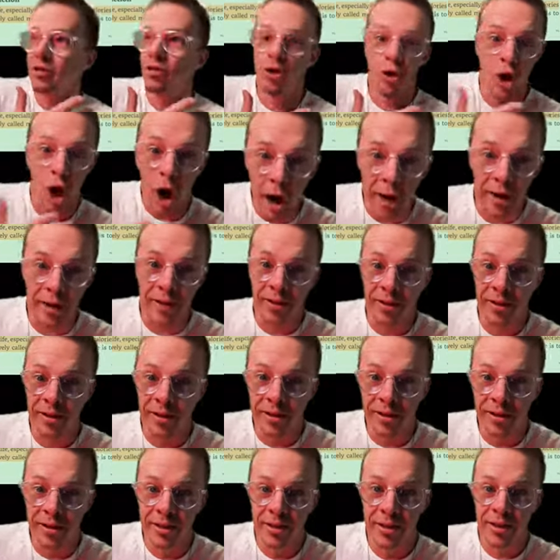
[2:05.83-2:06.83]
They're gone.
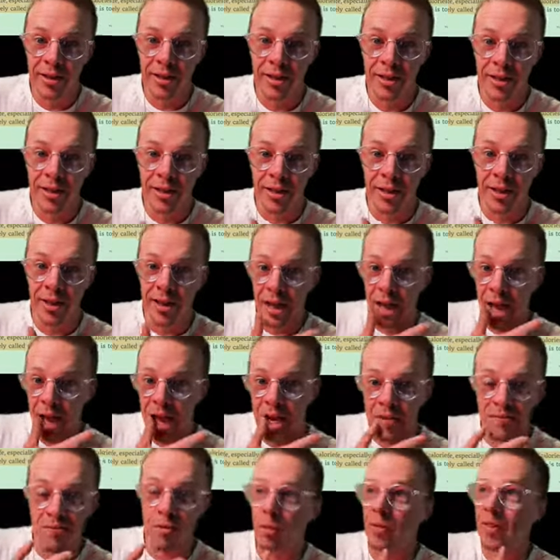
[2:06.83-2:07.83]
And
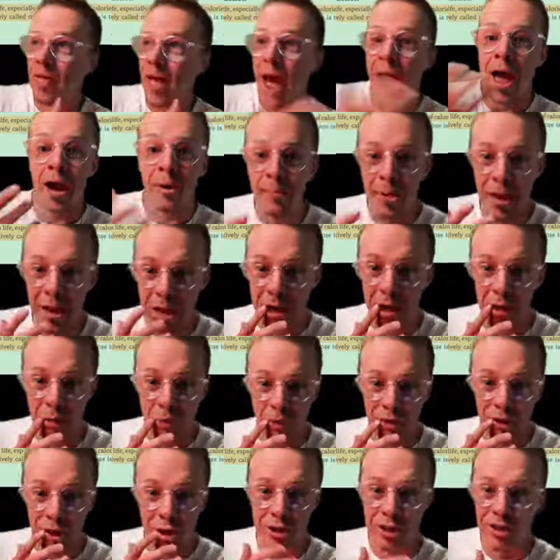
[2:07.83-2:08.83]
even when they add them in
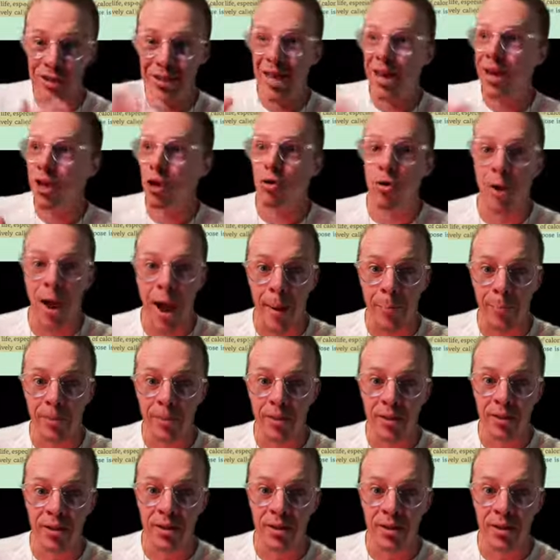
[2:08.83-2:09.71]
with their synthetic crap,